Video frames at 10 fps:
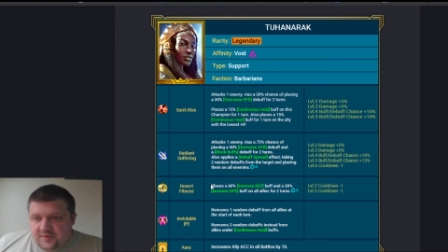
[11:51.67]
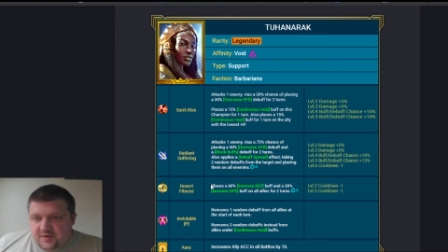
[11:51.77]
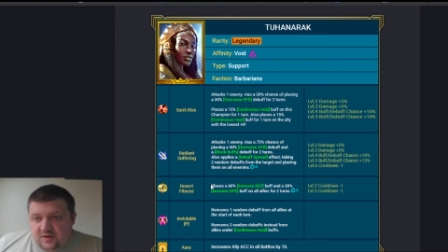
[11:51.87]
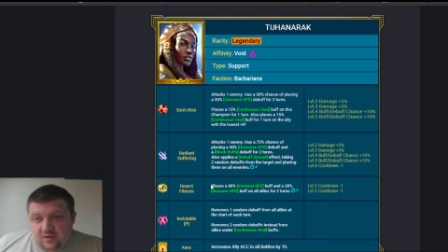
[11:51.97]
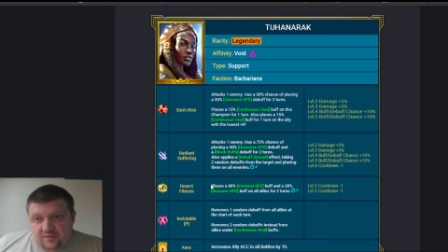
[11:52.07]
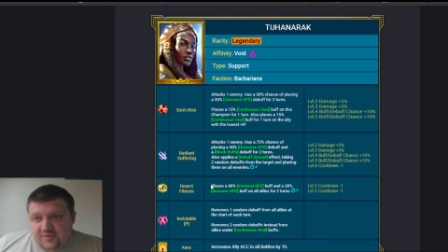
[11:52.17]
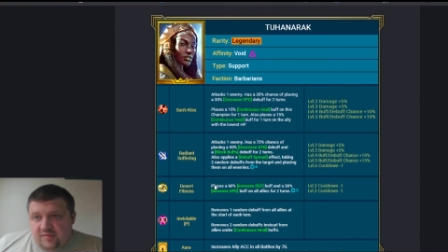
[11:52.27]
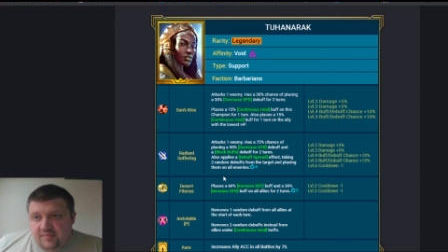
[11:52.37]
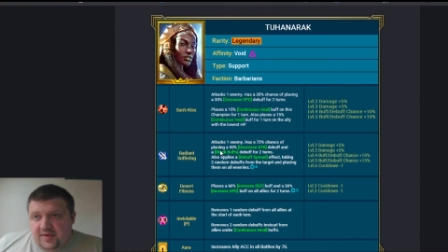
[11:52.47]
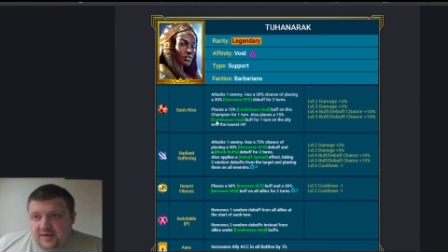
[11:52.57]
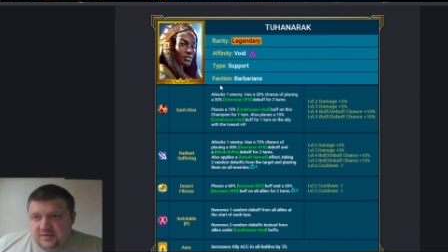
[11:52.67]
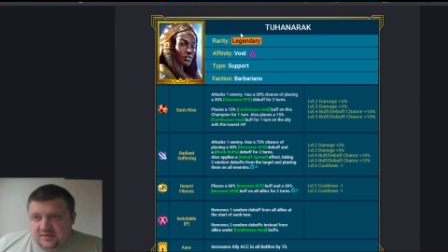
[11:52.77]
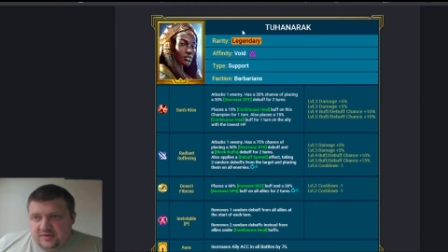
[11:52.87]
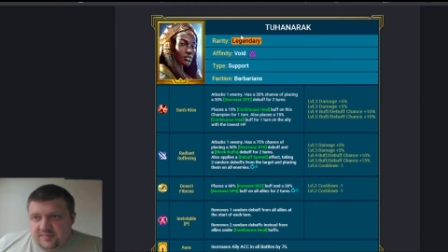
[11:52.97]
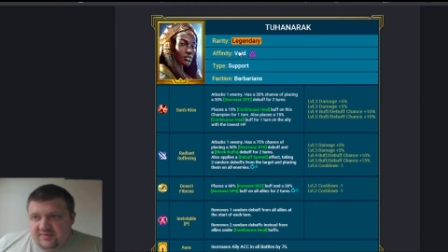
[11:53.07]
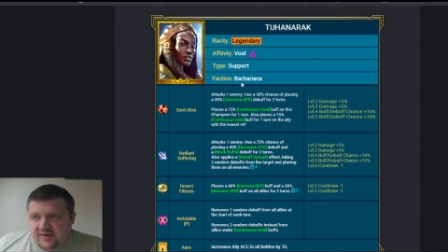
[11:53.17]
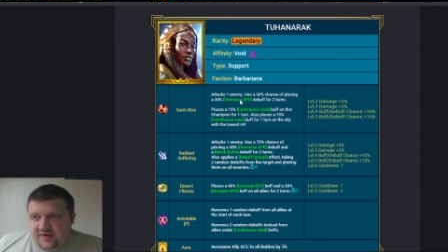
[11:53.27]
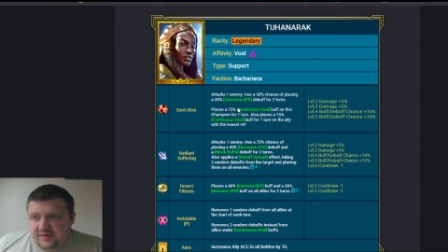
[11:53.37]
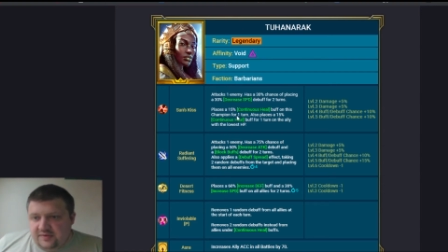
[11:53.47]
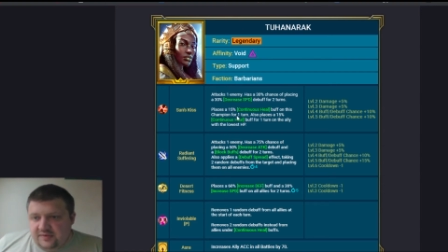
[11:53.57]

A lot of Doom Tash is going to be very good.